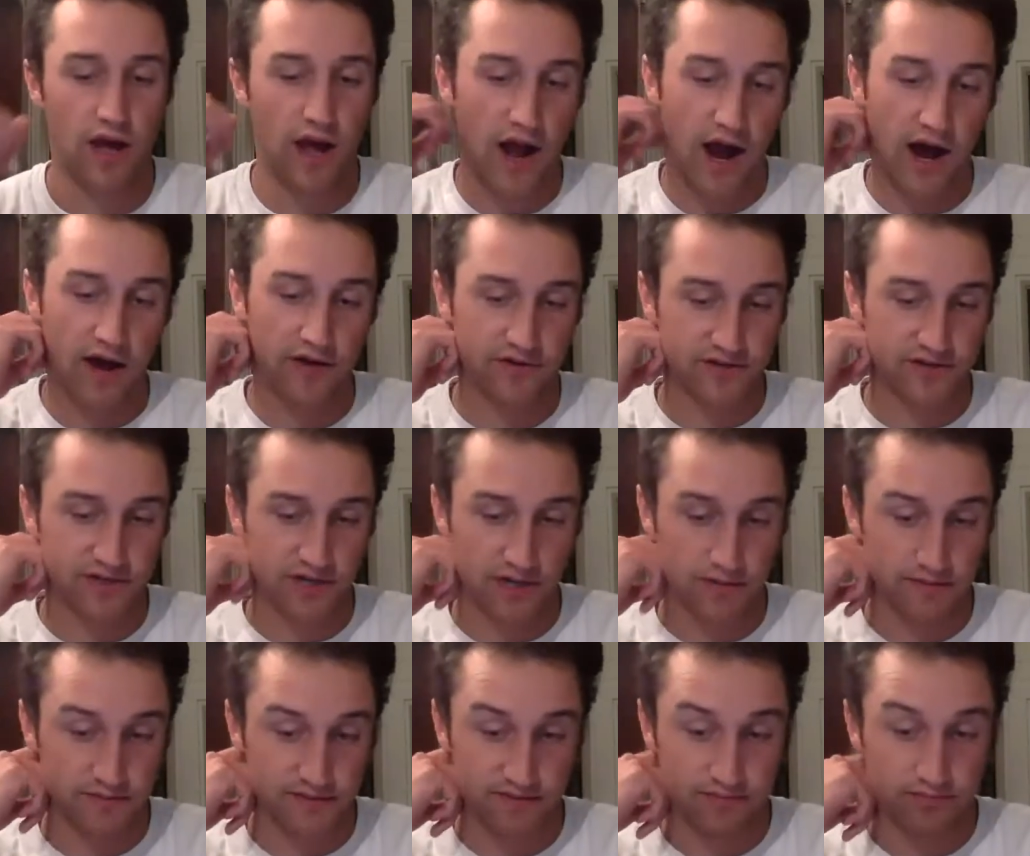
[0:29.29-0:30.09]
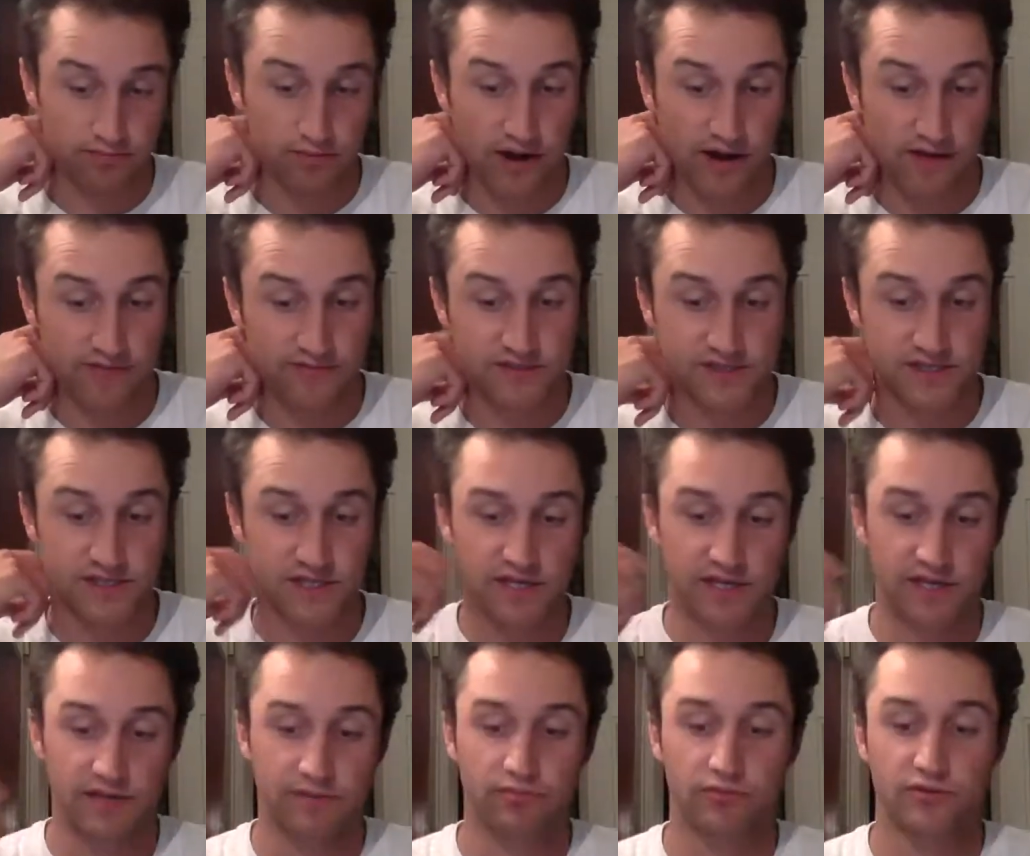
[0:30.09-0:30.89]
how the terms of
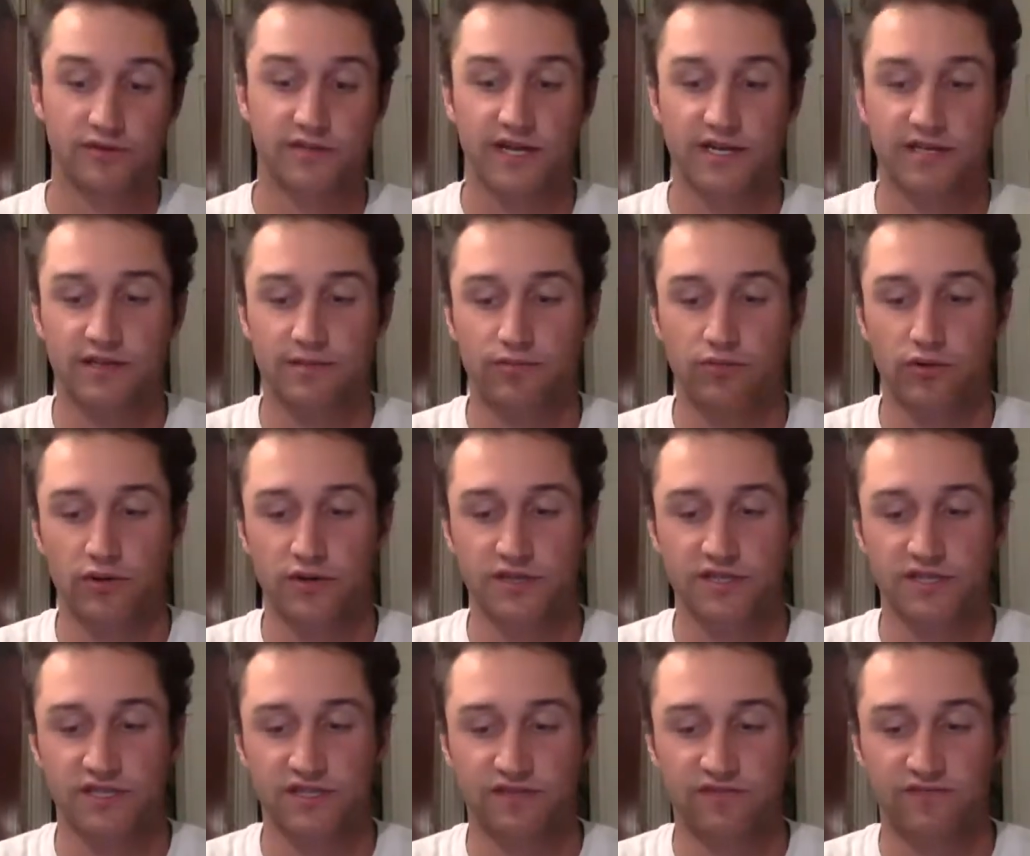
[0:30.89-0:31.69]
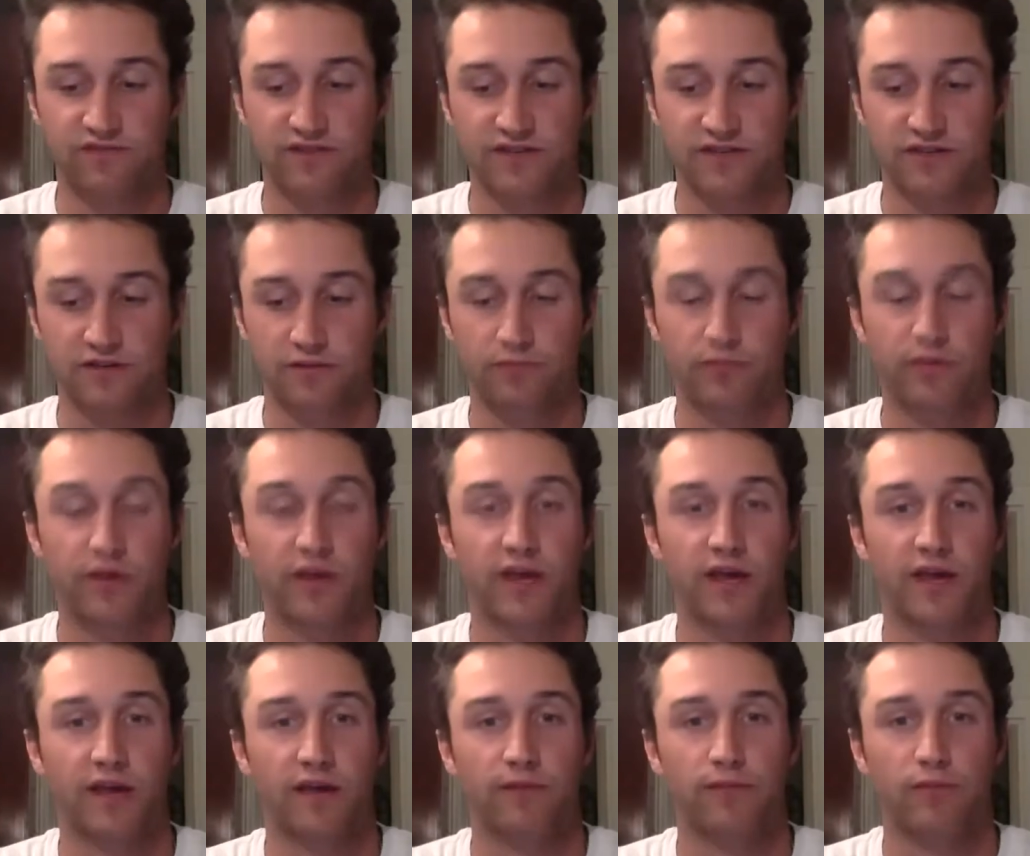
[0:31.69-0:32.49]
privacy protect a person's physical
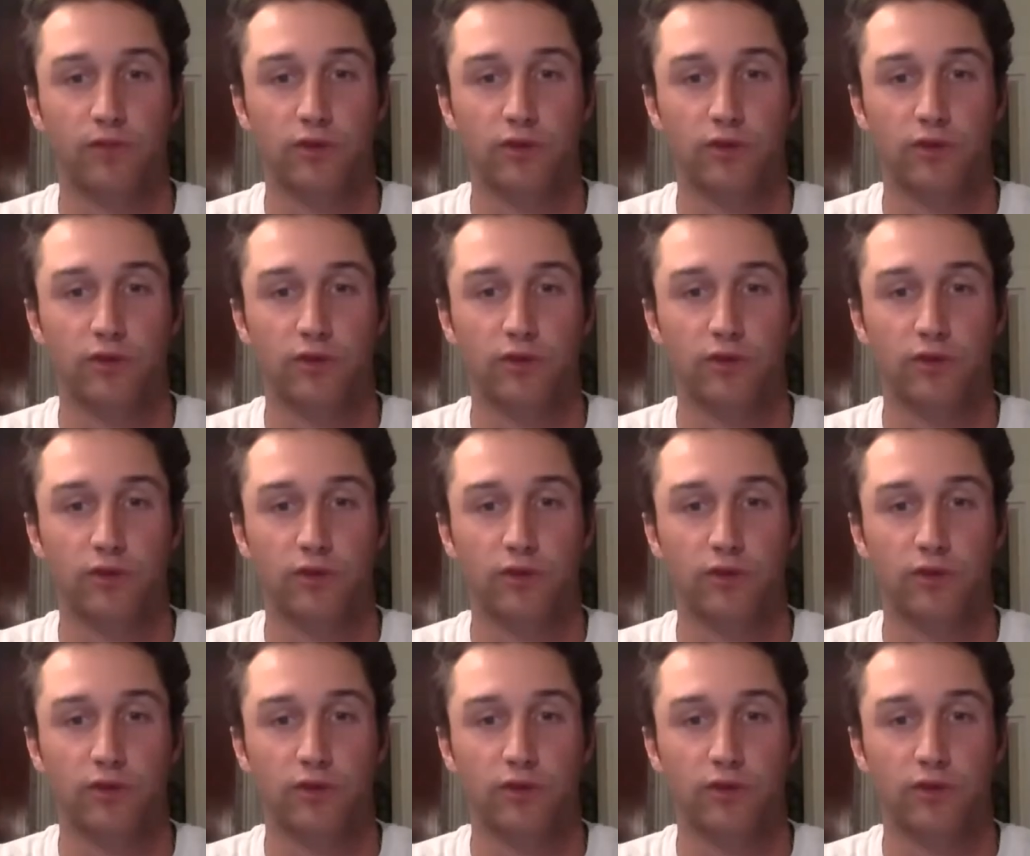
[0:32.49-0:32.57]
being,